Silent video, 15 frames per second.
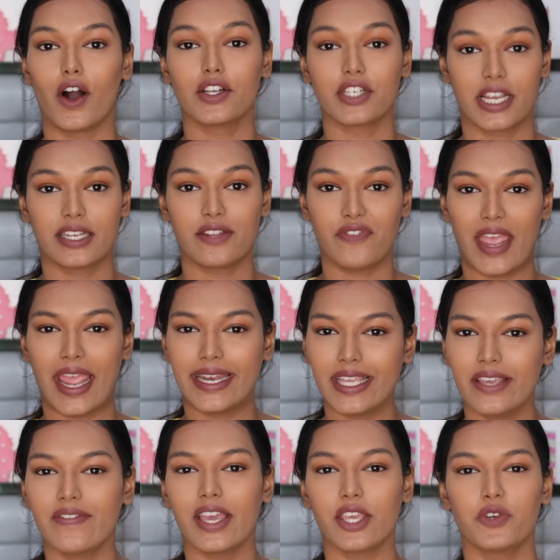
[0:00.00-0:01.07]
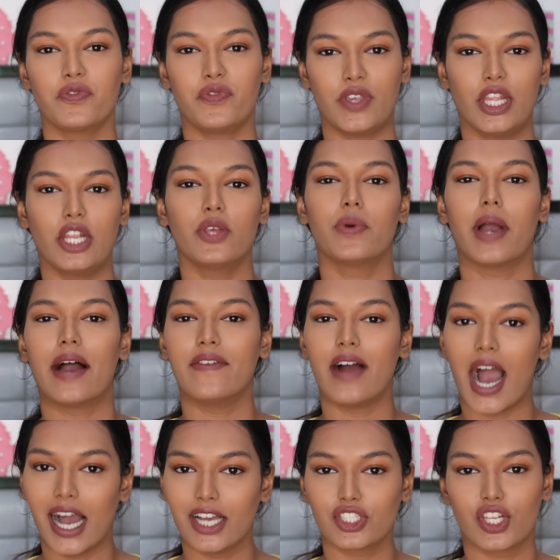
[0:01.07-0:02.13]
Alright, if anywhere you feel you have
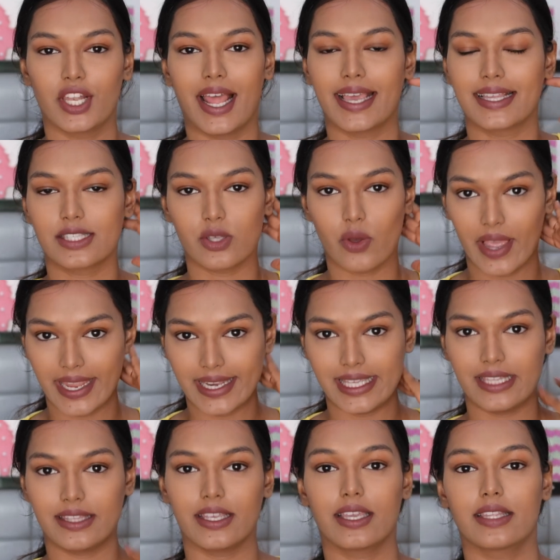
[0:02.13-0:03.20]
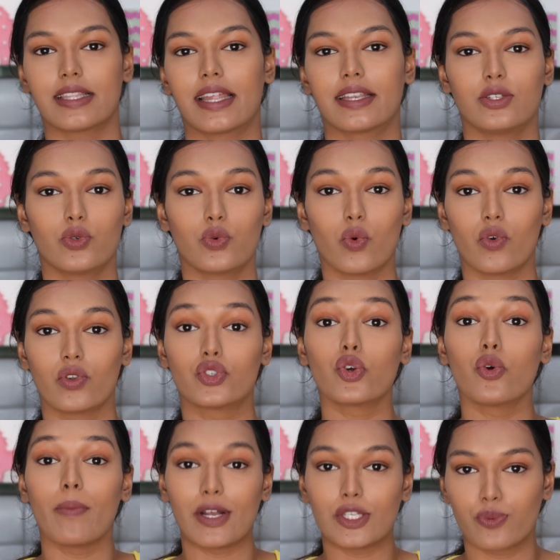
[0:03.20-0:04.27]
harsh lines or anything that you
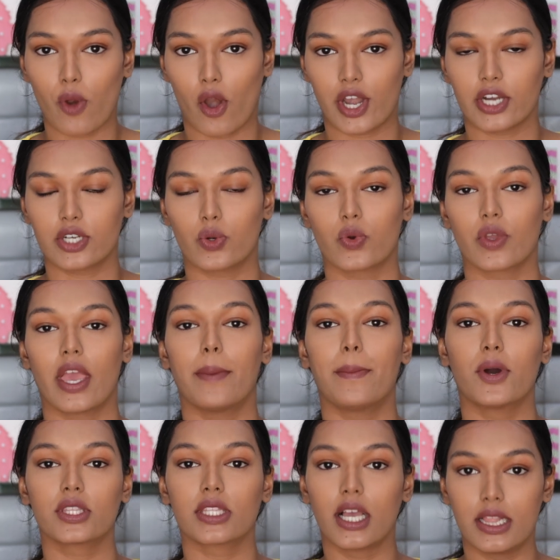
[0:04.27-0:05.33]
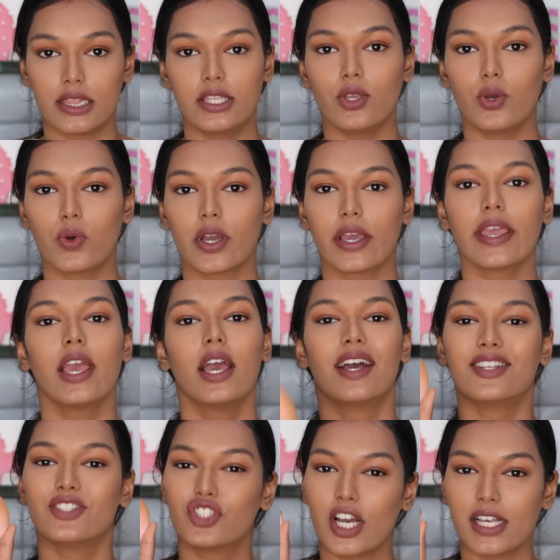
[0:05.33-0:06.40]
too much product ho gaya, bahut galti ho gayi,
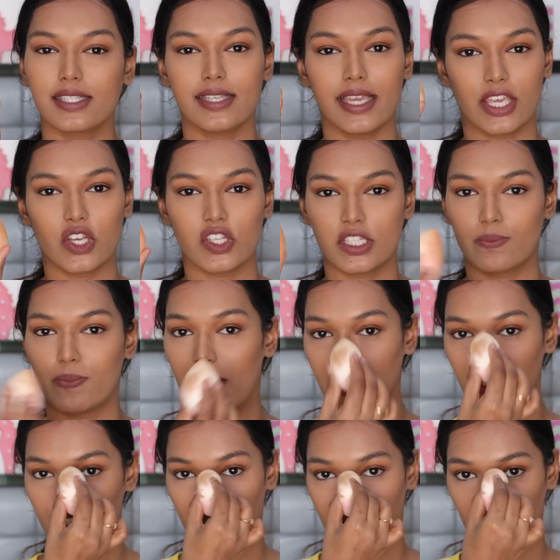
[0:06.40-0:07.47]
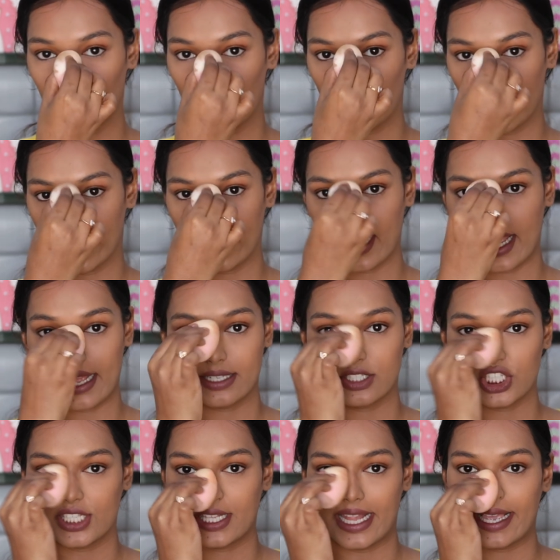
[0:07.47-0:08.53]
just take your sponge and go in
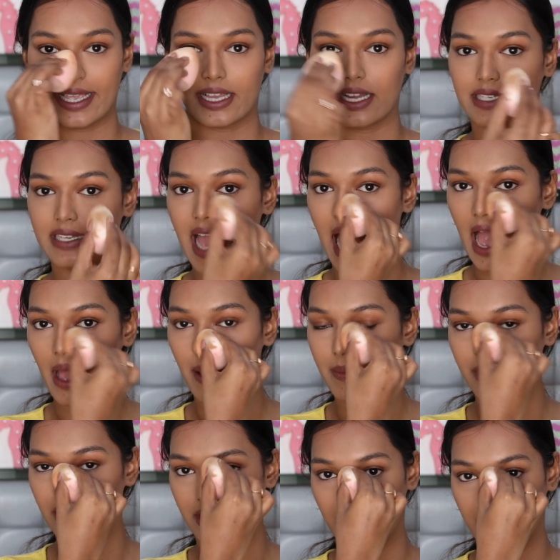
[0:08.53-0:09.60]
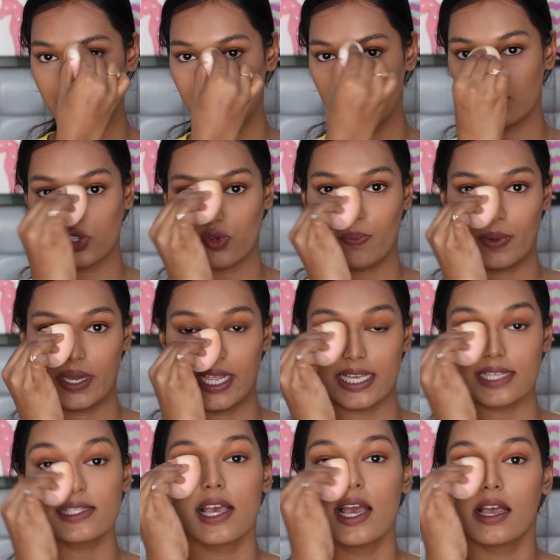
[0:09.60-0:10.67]
and just dab things into
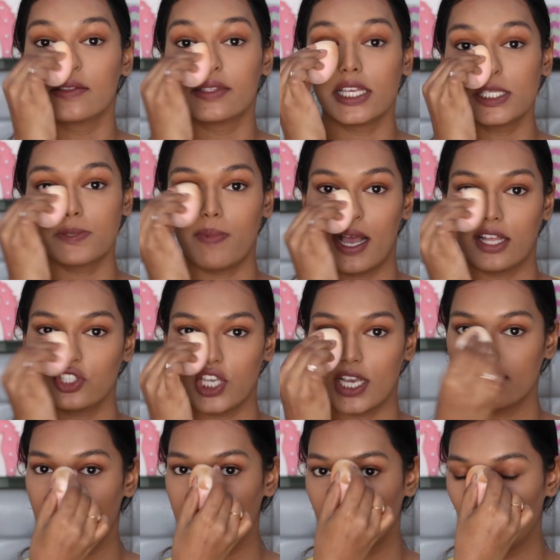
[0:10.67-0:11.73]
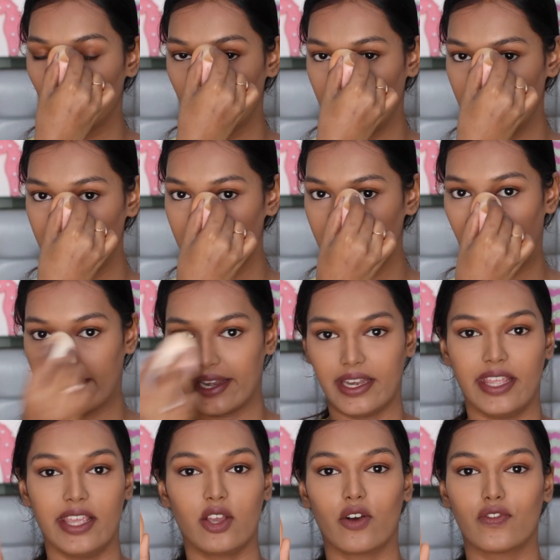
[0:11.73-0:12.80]
place. The sponge has this unique
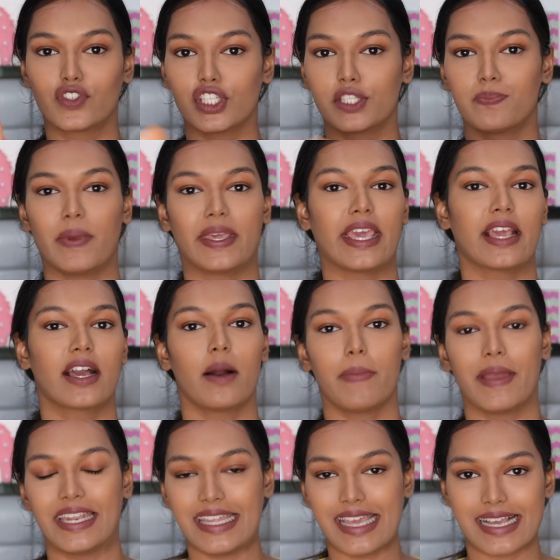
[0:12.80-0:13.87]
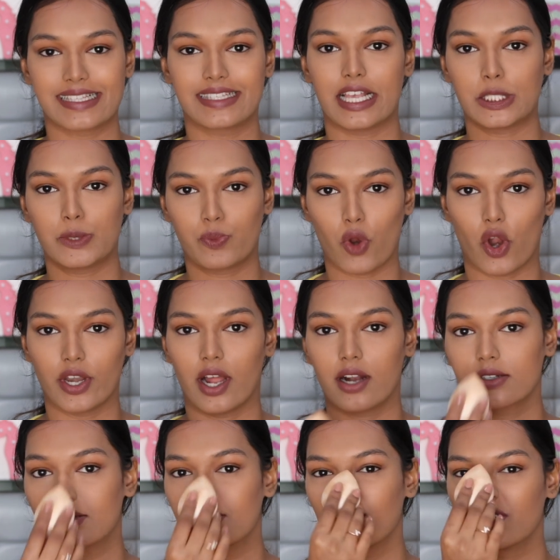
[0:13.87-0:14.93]
technique of just picking up any excess
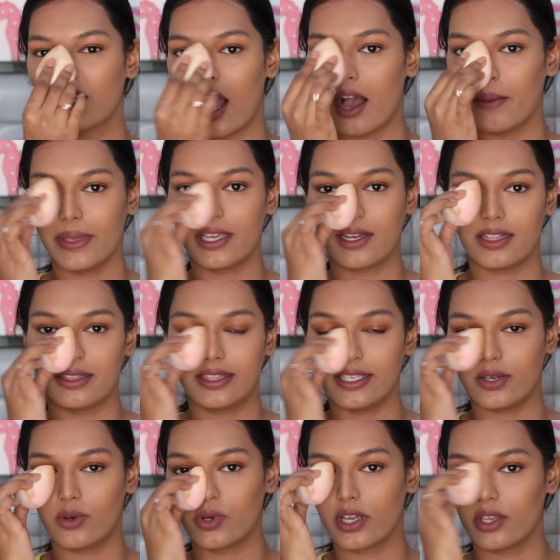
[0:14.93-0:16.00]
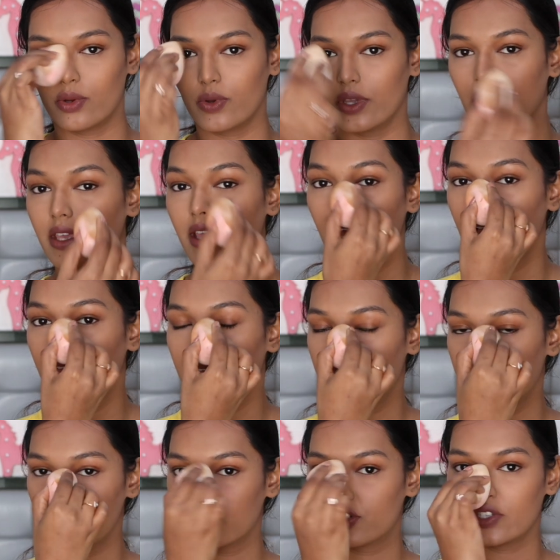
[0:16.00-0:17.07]
product. So jahan bhi galti ho gayi hogi,
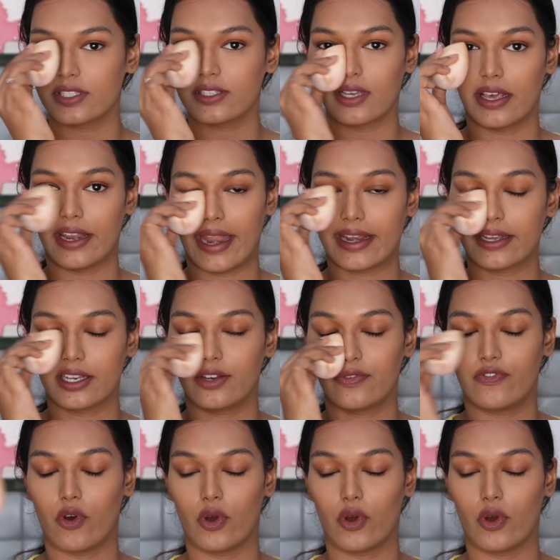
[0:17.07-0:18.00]
it'll just correct it